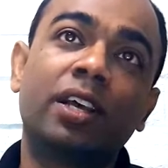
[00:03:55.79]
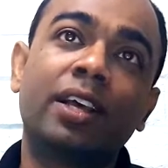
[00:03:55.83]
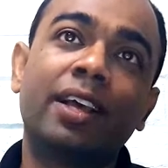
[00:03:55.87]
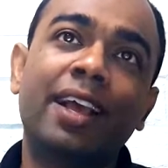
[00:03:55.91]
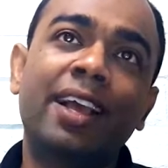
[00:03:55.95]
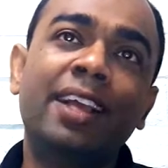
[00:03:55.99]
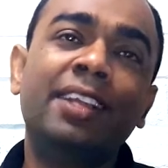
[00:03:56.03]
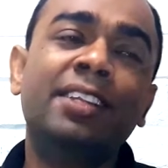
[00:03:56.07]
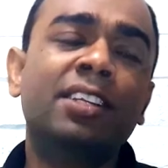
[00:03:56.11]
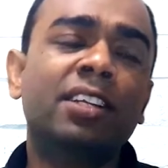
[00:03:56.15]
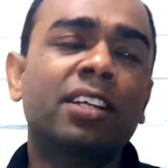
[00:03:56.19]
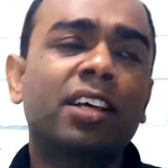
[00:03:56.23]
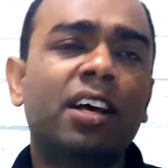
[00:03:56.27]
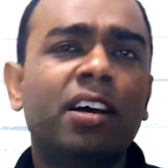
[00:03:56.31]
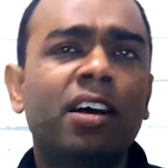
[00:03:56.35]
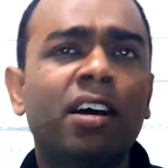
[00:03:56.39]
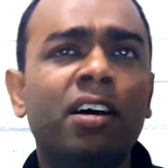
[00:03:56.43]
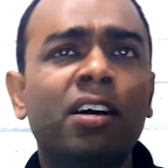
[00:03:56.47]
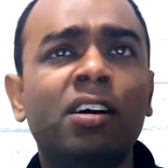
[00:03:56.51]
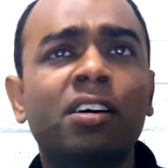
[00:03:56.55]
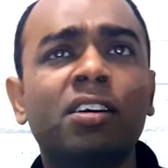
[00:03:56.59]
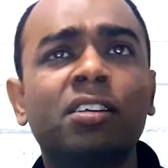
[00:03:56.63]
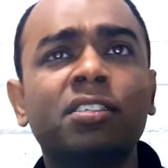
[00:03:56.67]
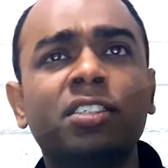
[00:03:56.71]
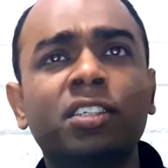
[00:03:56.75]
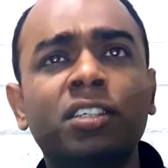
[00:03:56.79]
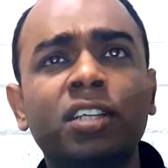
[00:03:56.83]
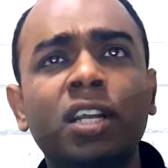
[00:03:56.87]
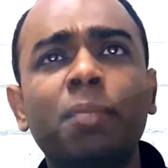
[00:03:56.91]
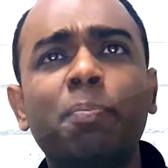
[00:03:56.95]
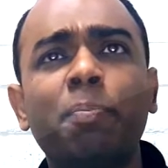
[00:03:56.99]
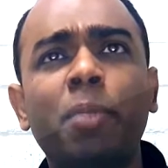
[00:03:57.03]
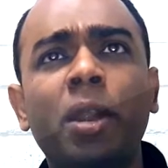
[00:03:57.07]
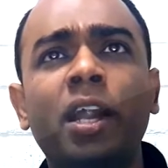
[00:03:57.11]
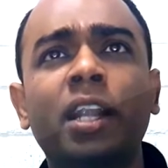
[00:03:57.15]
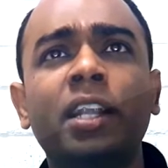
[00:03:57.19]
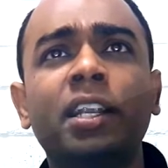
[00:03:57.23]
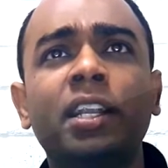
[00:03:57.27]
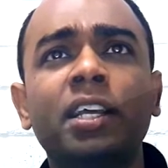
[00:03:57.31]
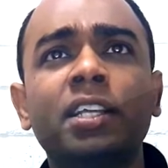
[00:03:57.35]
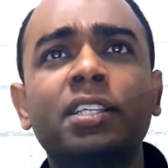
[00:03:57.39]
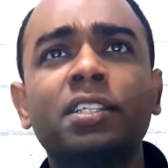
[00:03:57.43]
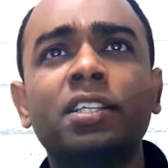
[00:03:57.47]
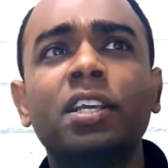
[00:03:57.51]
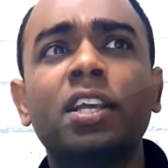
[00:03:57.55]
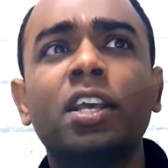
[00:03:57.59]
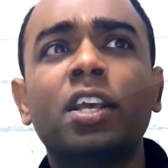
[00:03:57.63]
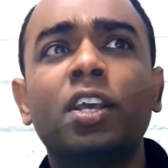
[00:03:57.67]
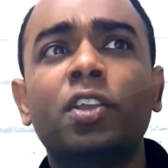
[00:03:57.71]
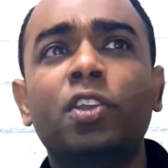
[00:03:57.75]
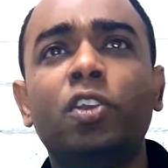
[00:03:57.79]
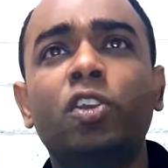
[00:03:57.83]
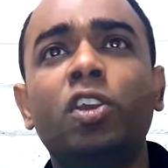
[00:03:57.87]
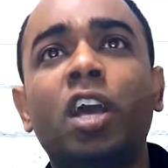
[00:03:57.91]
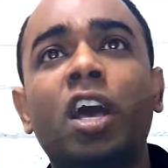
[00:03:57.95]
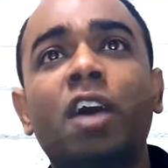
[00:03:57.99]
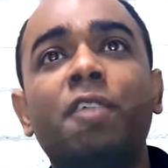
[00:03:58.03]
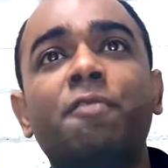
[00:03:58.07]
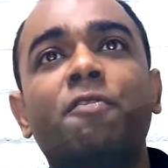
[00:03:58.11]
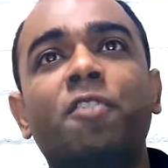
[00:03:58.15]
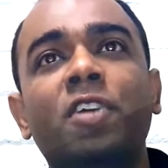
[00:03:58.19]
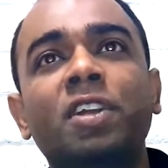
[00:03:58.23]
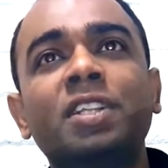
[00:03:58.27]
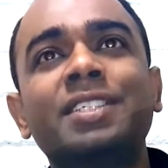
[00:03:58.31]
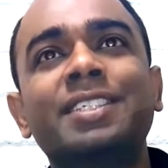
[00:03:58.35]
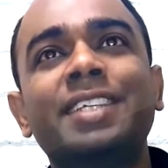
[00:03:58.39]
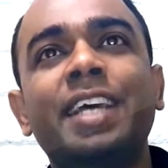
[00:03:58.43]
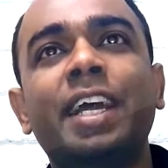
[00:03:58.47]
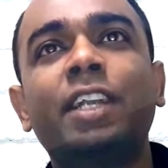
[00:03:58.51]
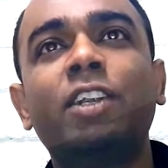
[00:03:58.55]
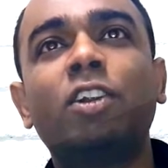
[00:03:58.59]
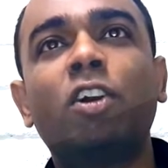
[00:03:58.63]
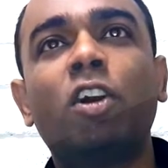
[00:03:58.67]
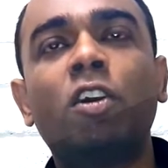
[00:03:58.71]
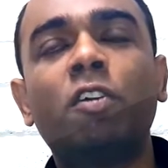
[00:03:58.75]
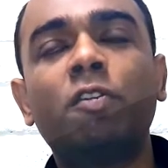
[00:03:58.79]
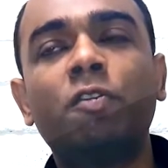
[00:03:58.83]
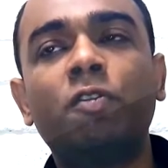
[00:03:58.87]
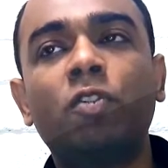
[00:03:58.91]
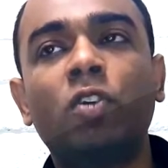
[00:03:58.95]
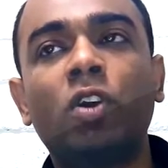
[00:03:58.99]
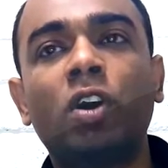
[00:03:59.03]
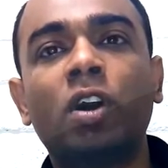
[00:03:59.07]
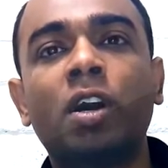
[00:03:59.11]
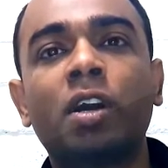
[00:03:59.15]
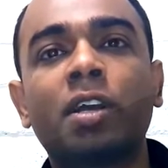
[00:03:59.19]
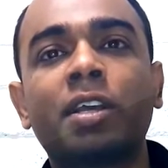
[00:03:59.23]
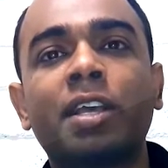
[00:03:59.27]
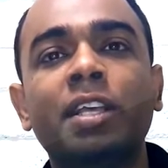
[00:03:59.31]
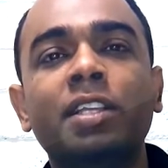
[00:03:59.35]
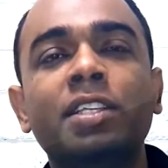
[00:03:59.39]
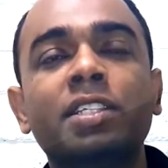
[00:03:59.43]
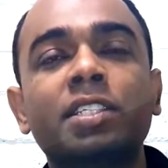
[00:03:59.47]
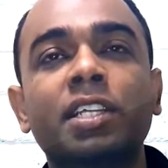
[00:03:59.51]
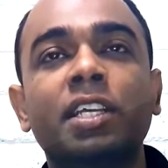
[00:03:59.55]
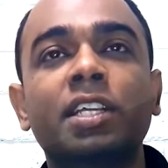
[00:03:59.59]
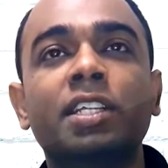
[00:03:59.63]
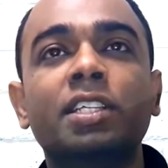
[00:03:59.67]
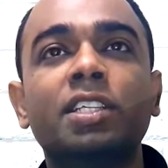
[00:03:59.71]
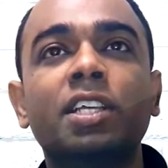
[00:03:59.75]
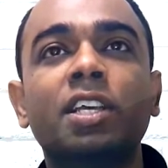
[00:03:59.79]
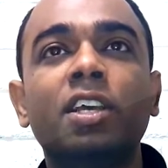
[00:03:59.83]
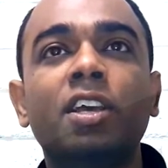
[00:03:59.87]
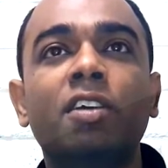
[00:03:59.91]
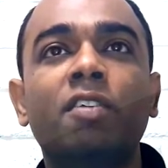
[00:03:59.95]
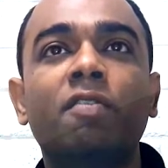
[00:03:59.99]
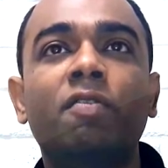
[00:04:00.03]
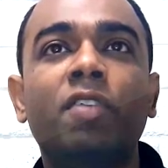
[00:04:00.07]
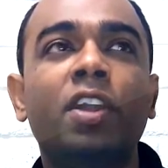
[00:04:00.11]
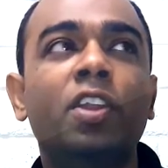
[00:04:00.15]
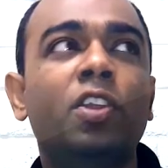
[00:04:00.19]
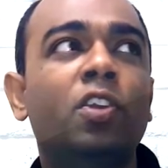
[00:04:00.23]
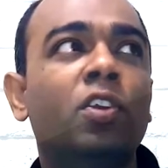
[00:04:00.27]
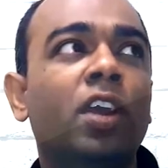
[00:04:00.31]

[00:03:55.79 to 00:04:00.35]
In uh, general practice, you have one set of uh, instance where you